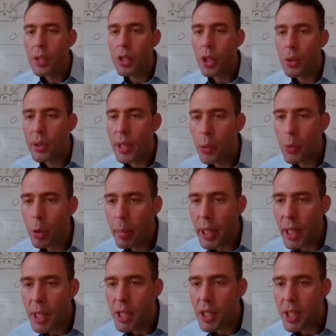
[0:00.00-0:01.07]
So there will
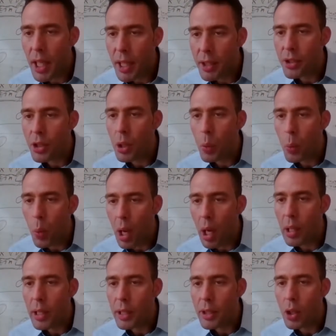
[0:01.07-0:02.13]
be a central
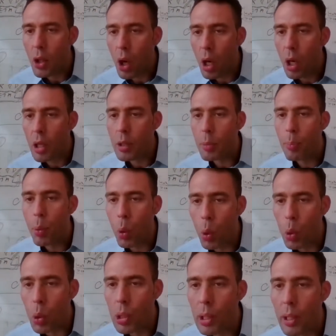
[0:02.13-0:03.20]
wallet called
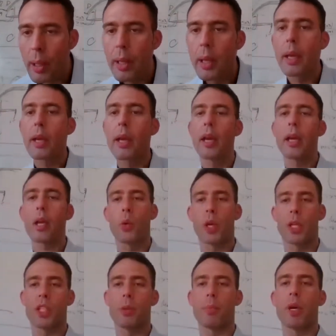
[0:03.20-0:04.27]
pool,
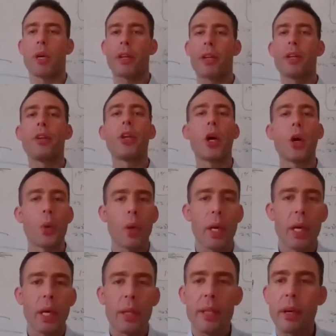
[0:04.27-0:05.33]
question mark.
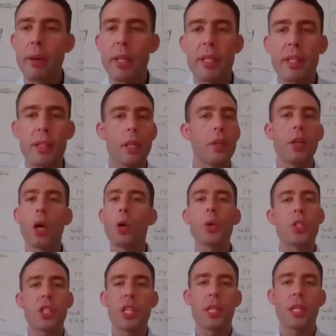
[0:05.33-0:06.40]
No, there is
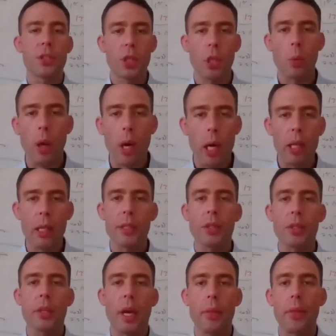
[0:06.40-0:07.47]
no central
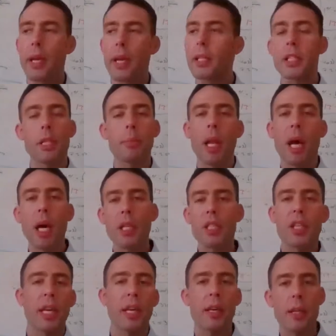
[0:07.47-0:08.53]
wallet or nothing. It's the
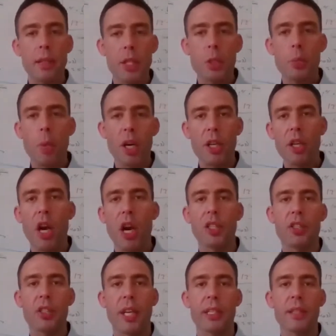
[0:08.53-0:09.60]
blockchain, the smart
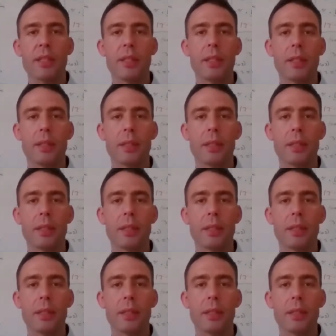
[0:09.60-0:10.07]
contract.